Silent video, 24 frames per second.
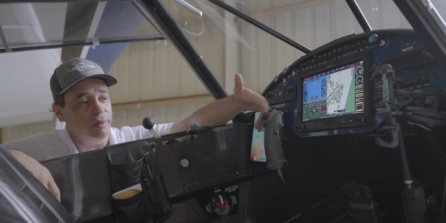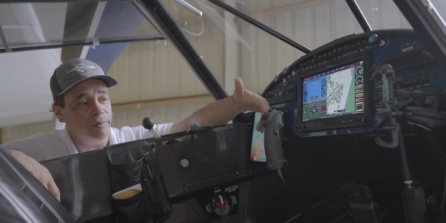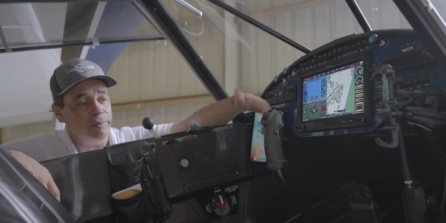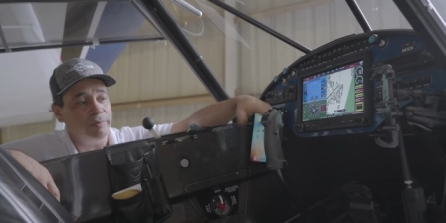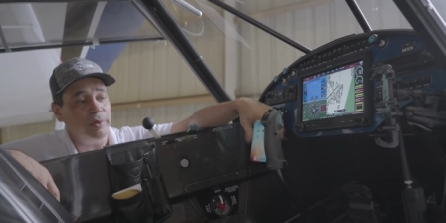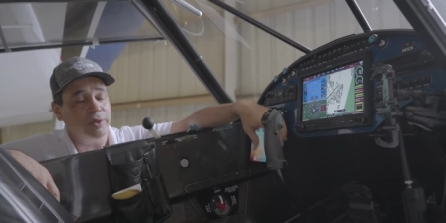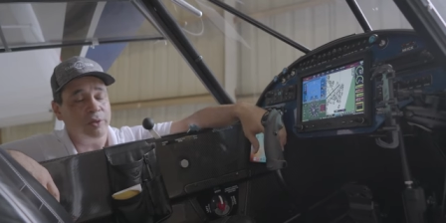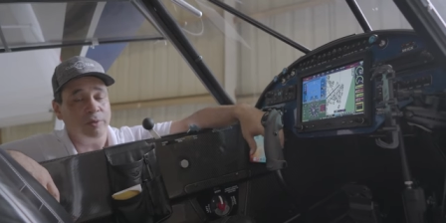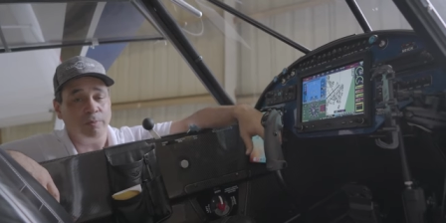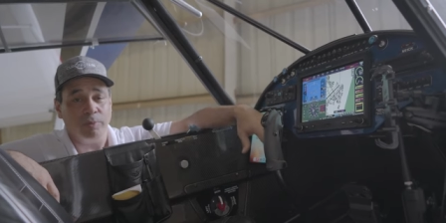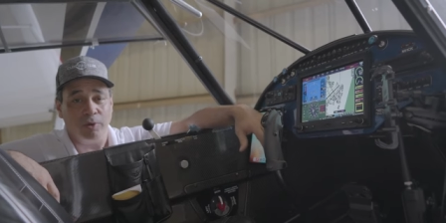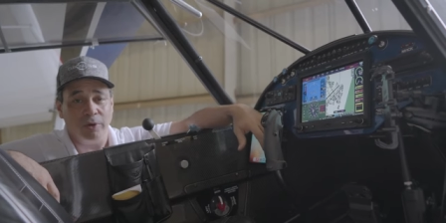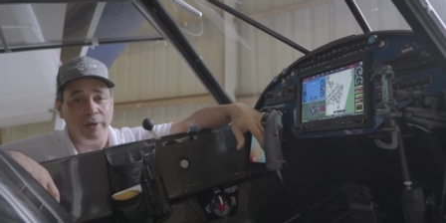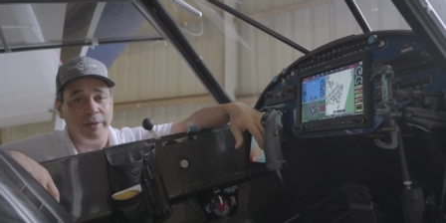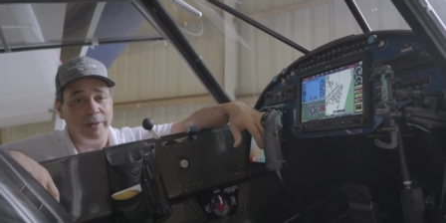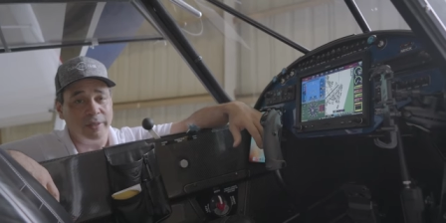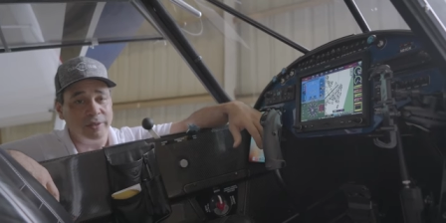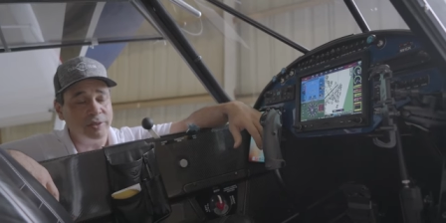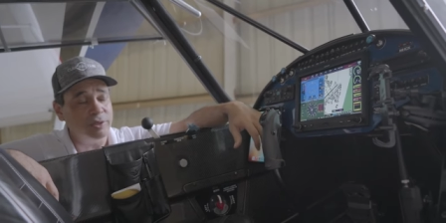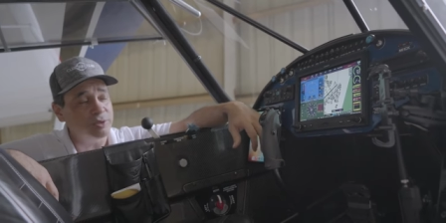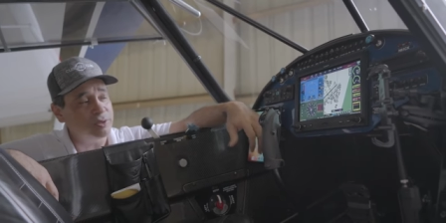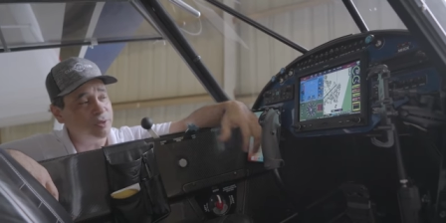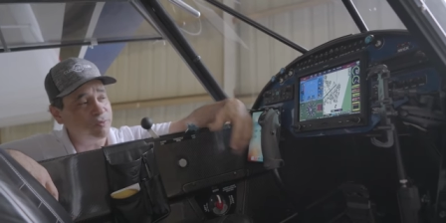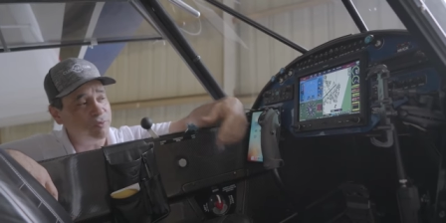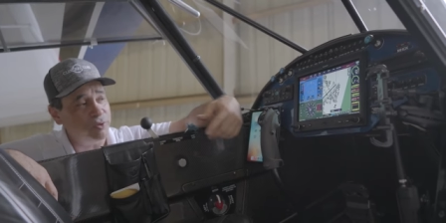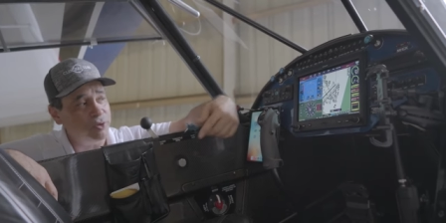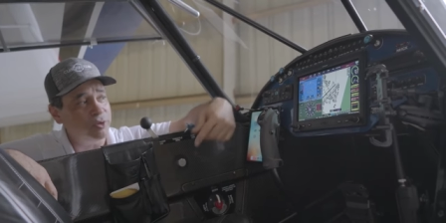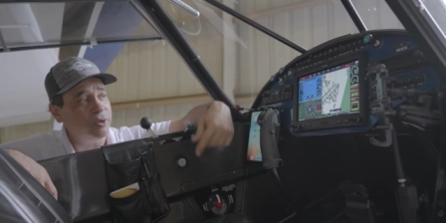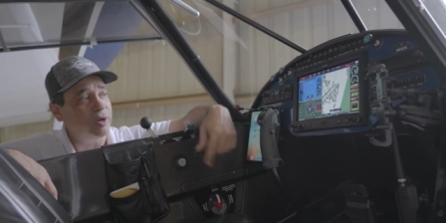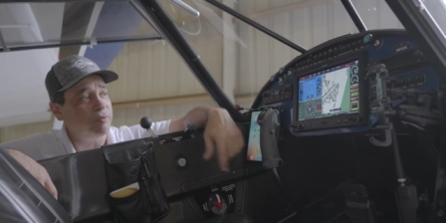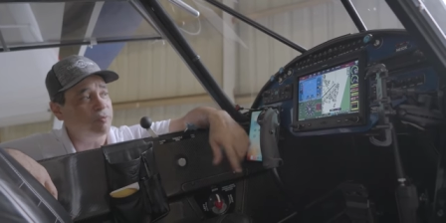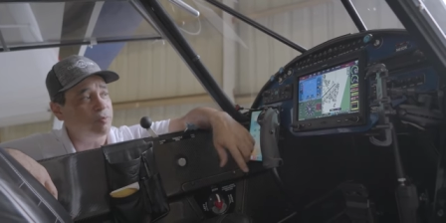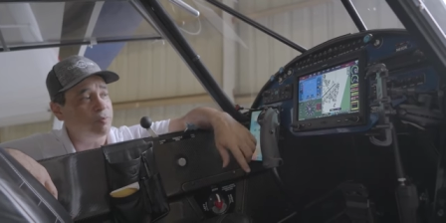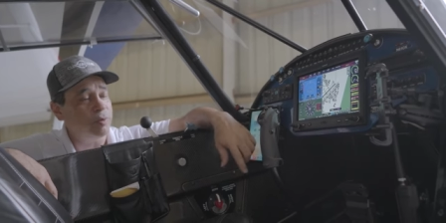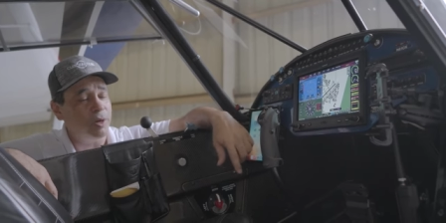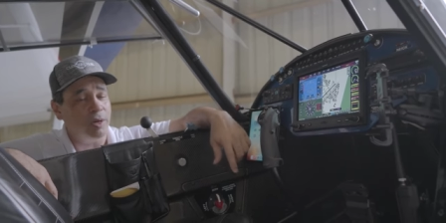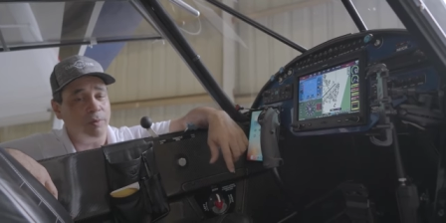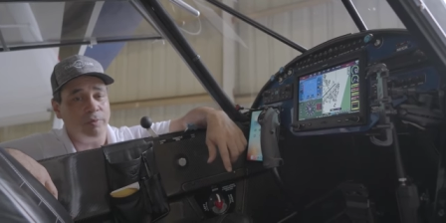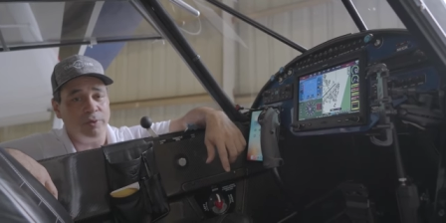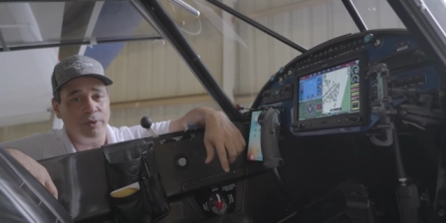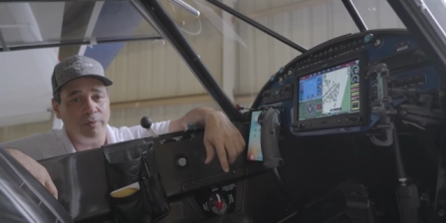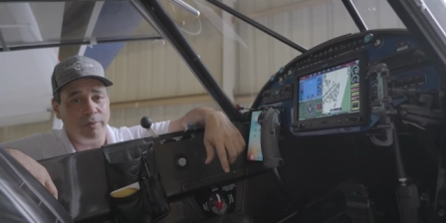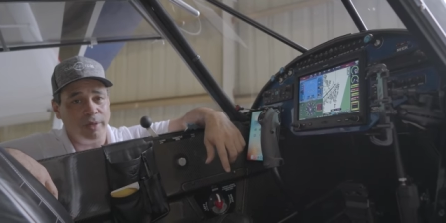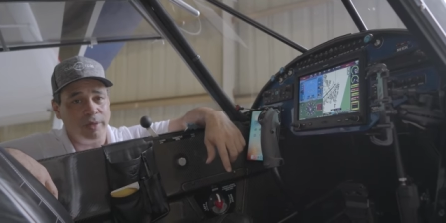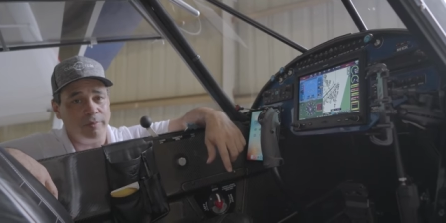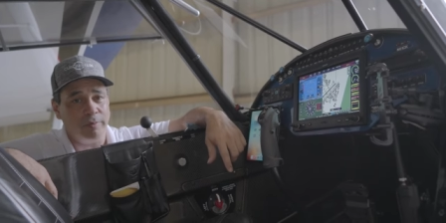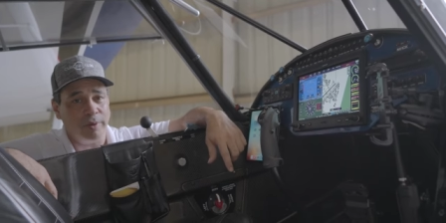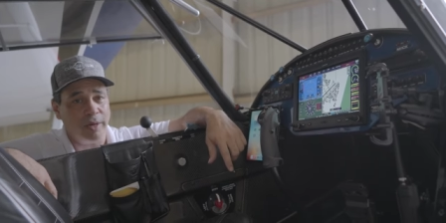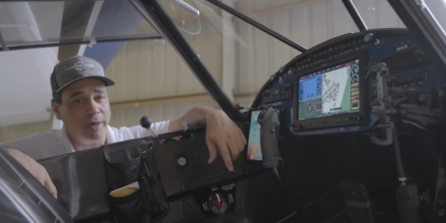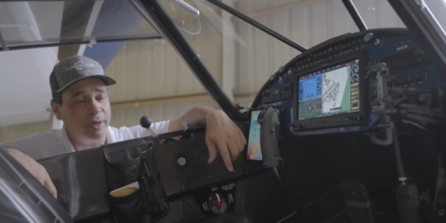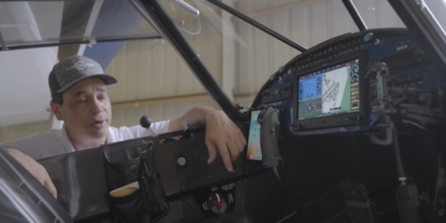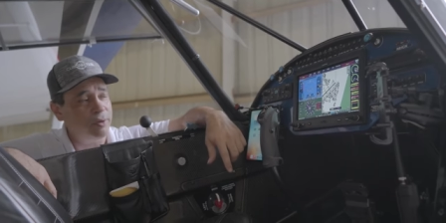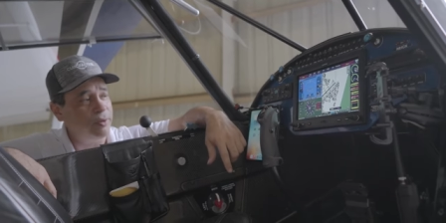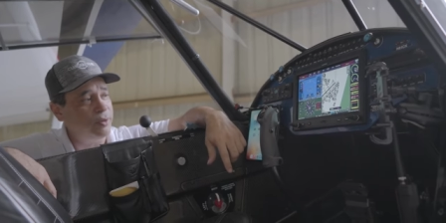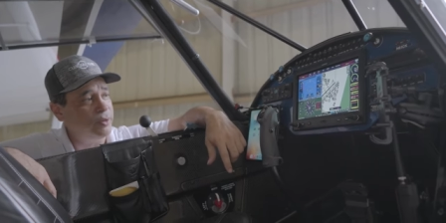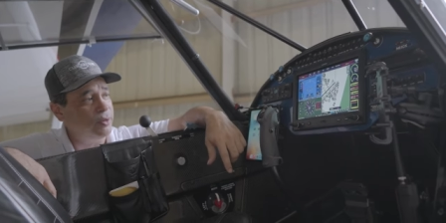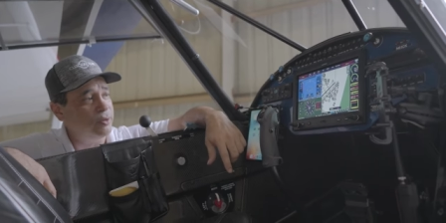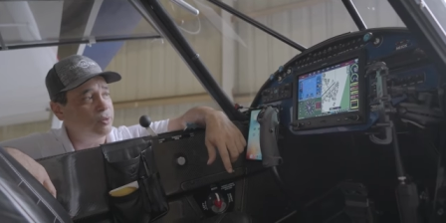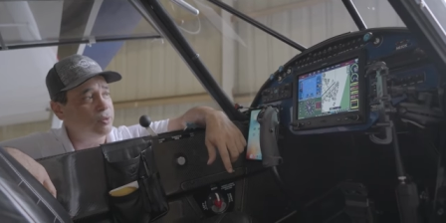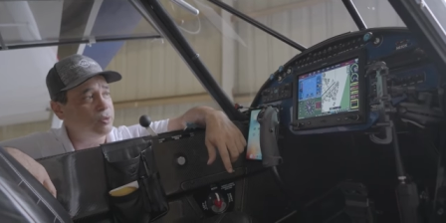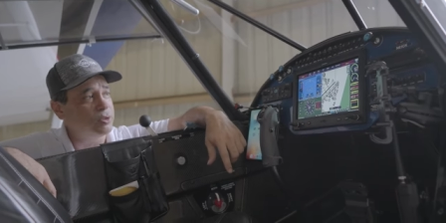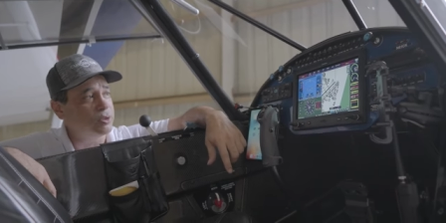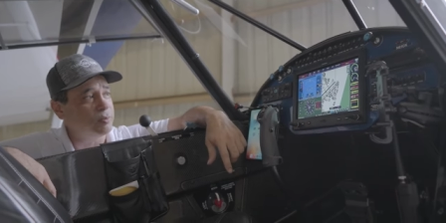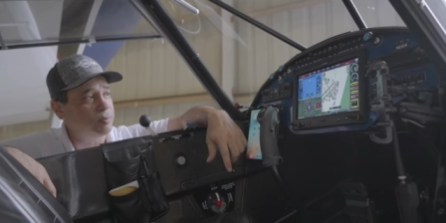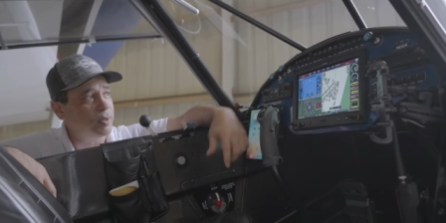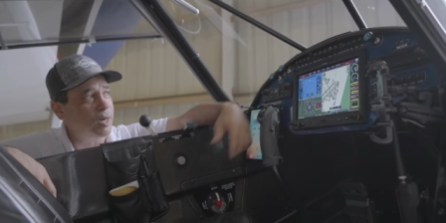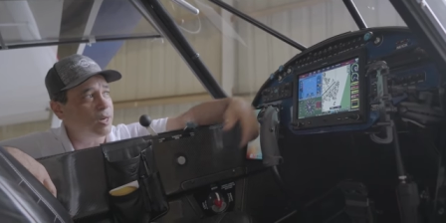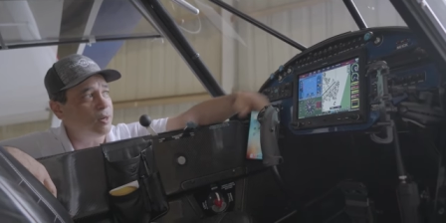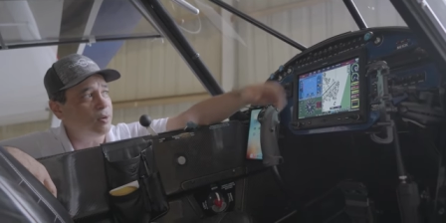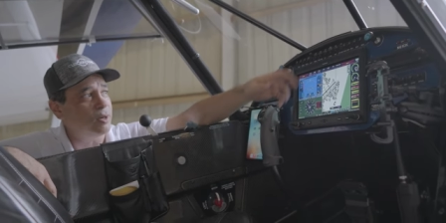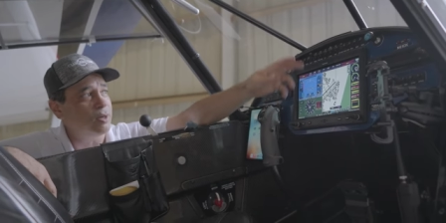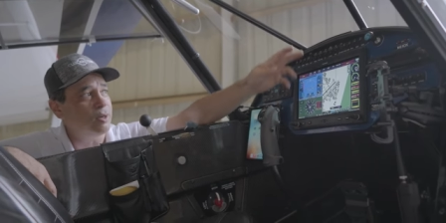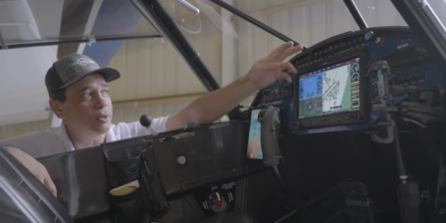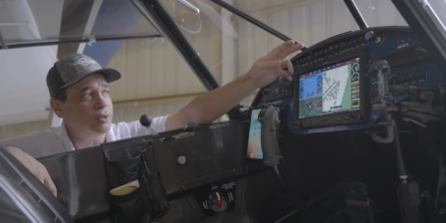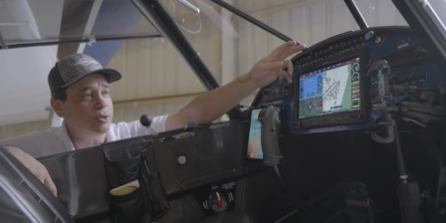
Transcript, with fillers: But the point is, is if you do have a problem with your main battery and you lose your power,